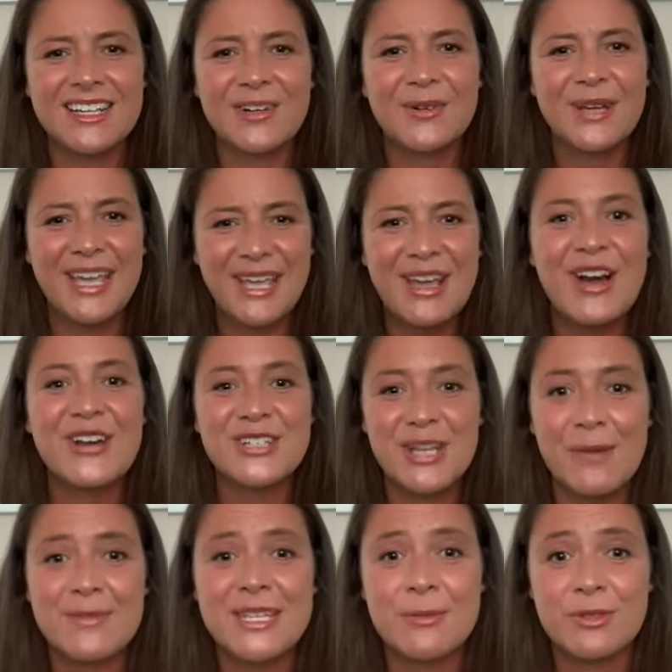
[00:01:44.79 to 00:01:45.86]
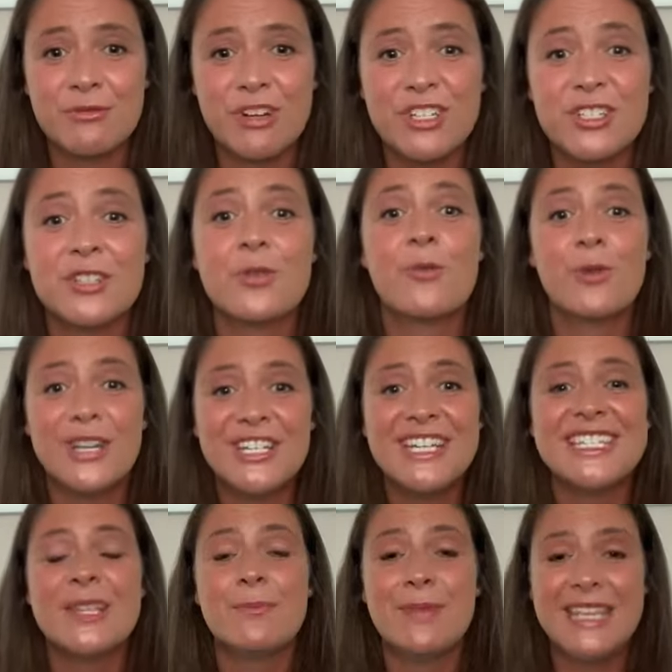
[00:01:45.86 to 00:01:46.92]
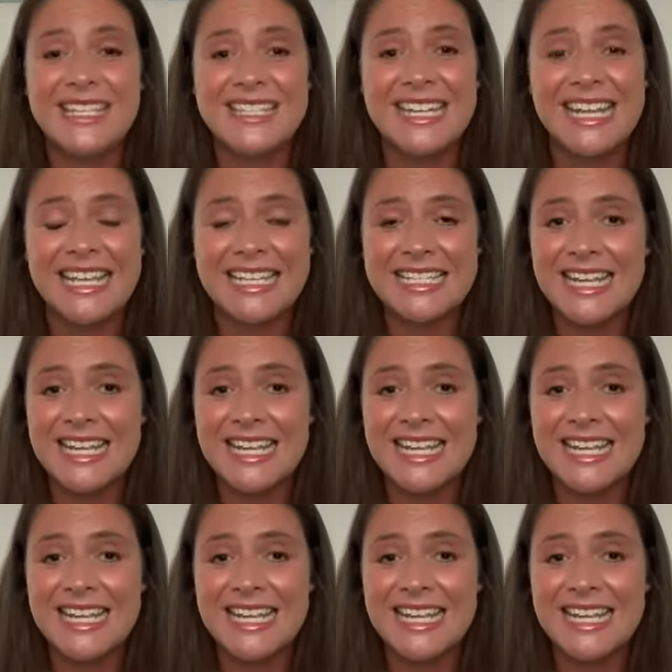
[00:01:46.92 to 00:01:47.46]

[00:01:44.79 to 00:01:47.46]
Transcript: okay, on times tables, rock stars, which is the bee's knees.